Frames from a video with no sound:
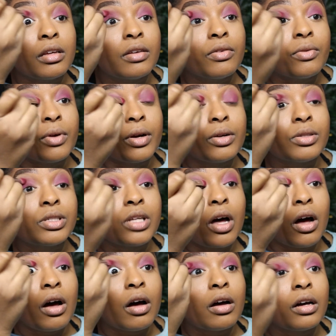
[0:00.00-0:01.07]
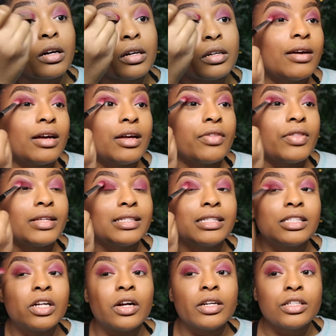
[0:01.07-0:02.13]
Real talk. This has
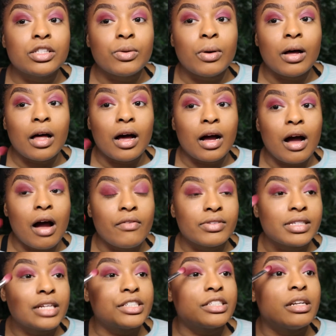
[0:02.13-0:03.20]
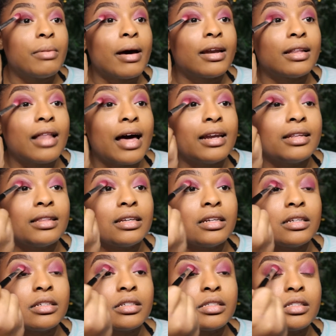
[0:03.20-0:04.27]
turned into a, a conversation about a lot of
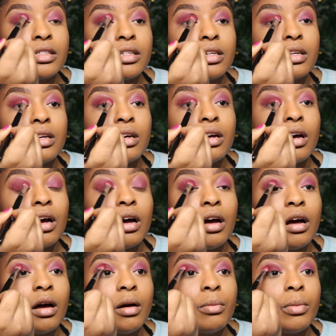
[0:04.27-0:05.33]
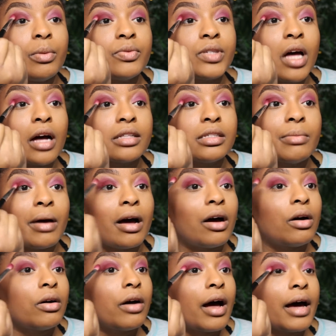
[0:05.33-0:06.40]
things. Um, we've talked
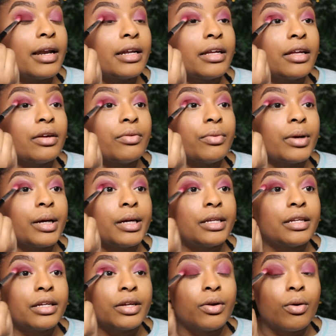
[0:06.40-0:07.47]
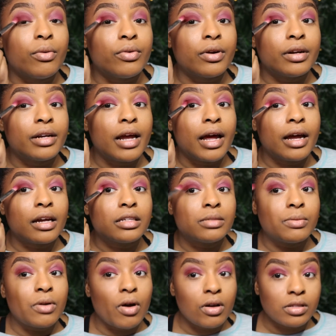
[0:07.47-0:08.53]
about how to get rid and get over an ex,
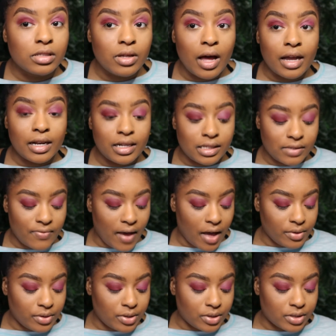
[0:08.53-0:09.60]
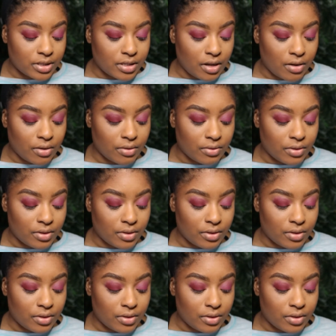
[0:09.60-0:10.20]
but also how to just value yourself.